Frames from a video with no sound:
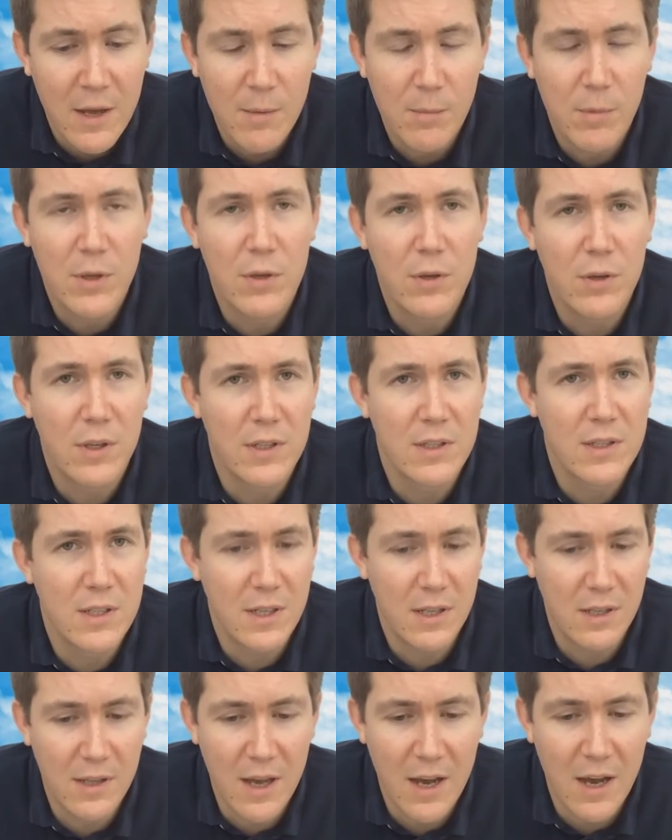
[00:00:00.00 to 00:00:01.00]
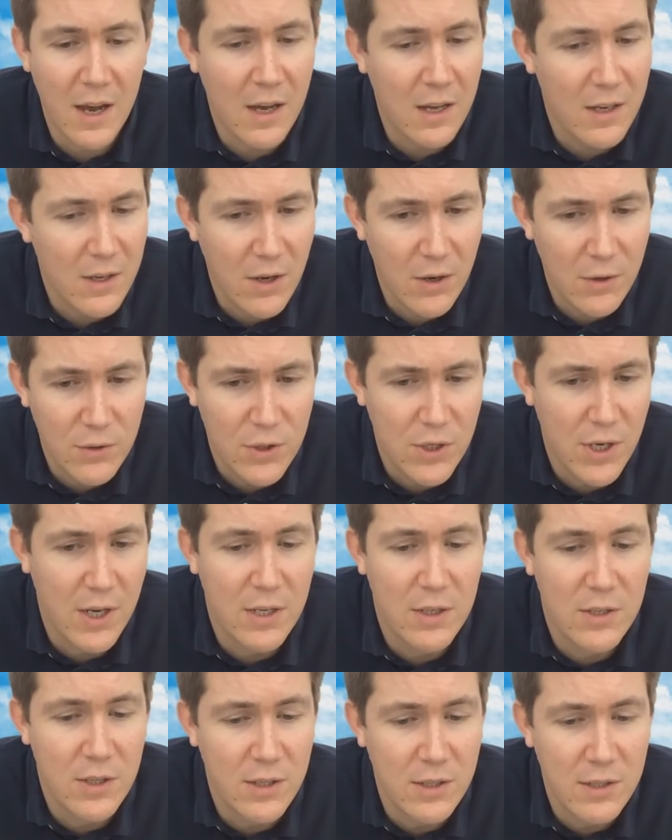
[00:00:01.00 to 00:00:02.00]
but you can see there are no
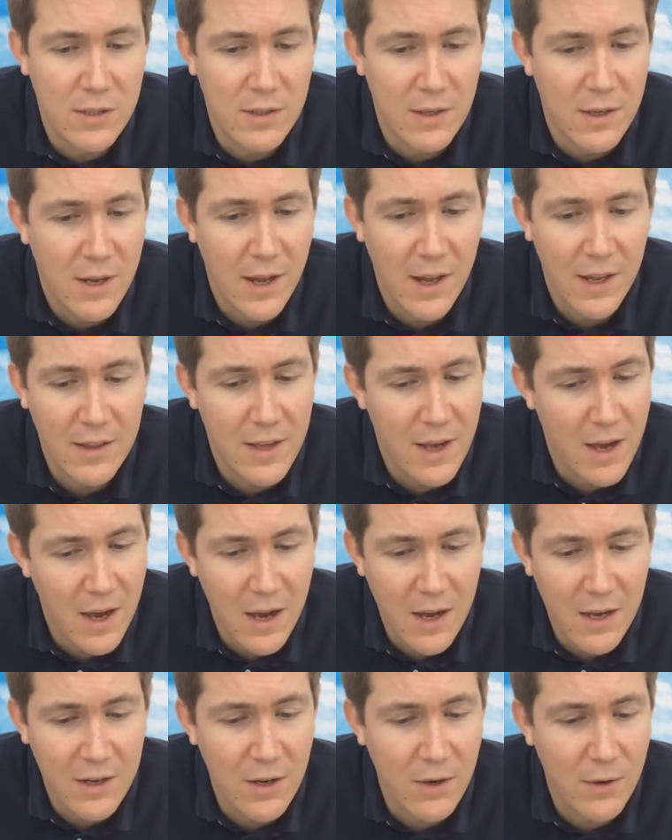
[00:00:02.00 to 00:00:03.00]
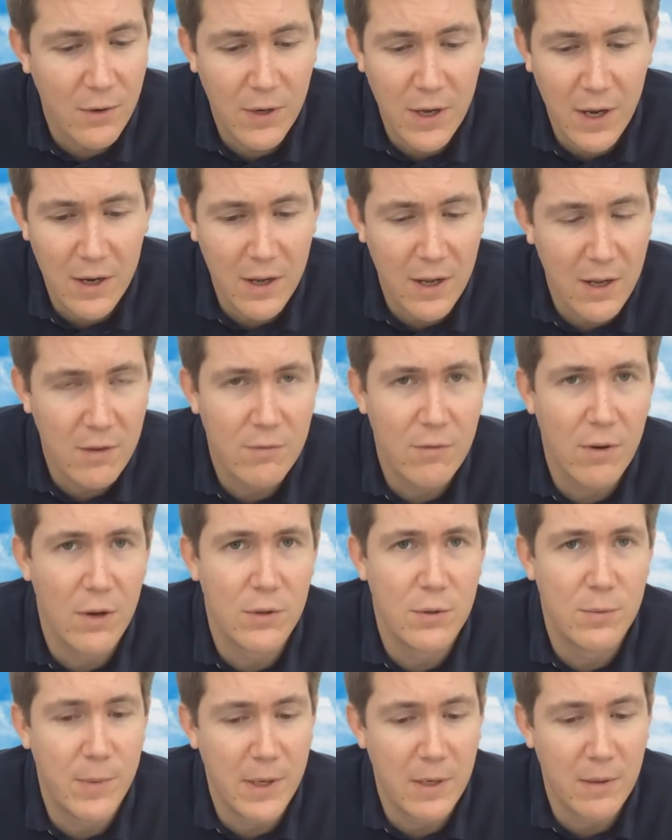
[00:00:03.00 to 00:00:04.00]
changes and there are no kind of
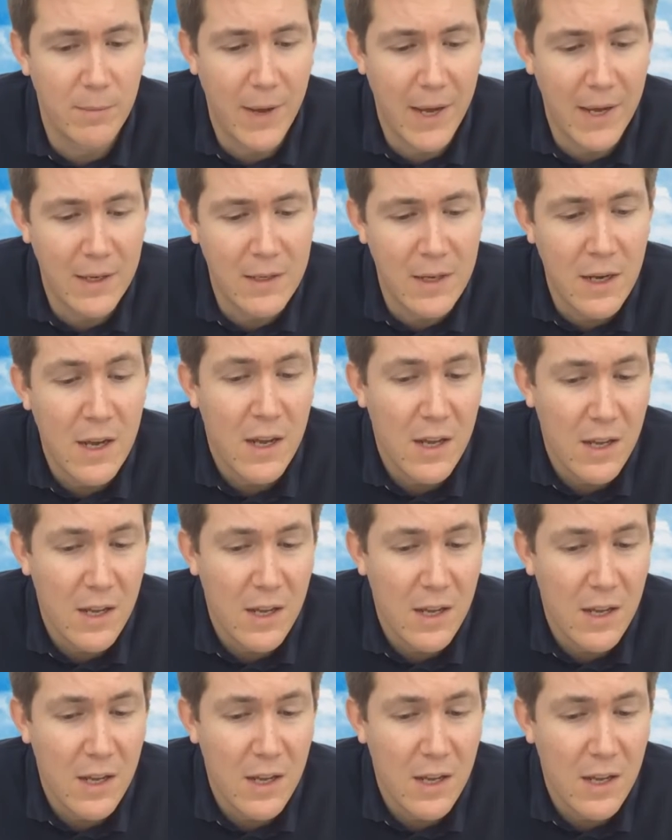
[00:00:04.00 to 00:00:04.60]
inroads being made,